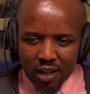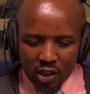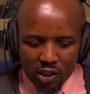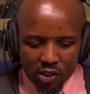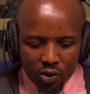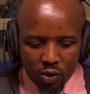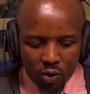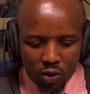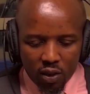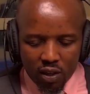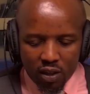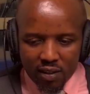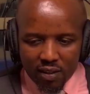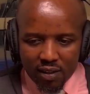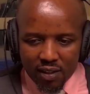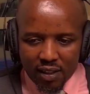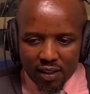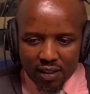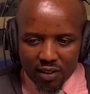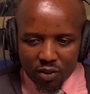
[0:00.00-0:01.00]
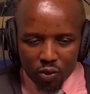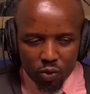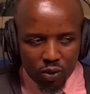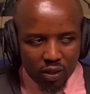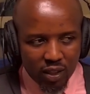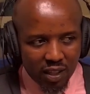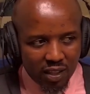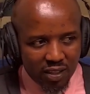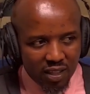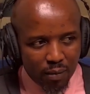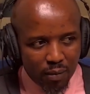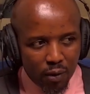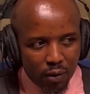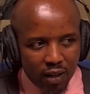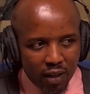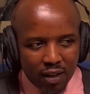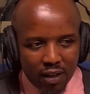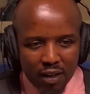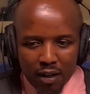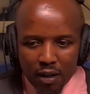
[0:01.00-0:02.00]
So all these things, you should tell
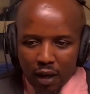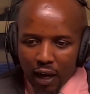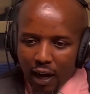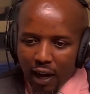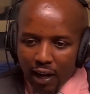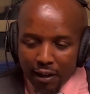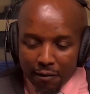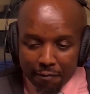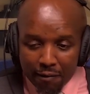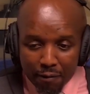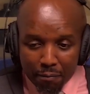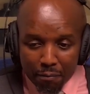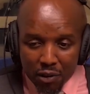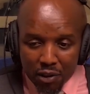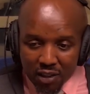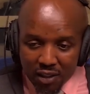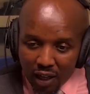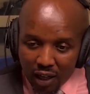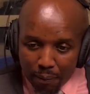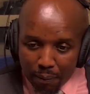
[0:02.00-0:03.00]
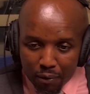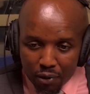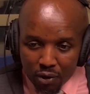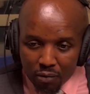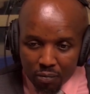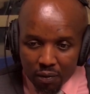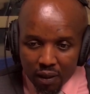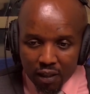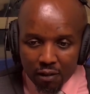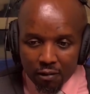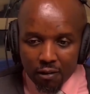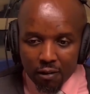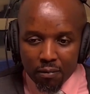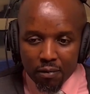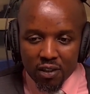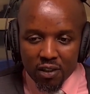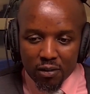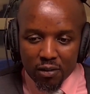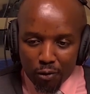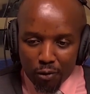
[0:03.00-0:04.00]
someone. A refurbished laptop, a
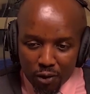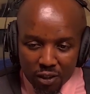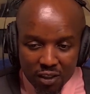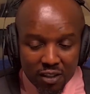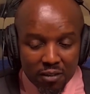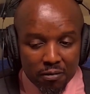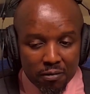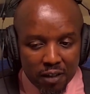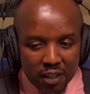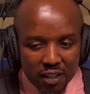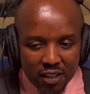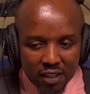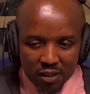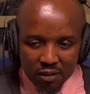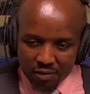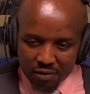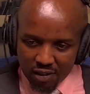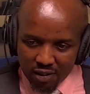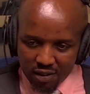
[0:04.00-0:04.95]
refurbished phone is very different.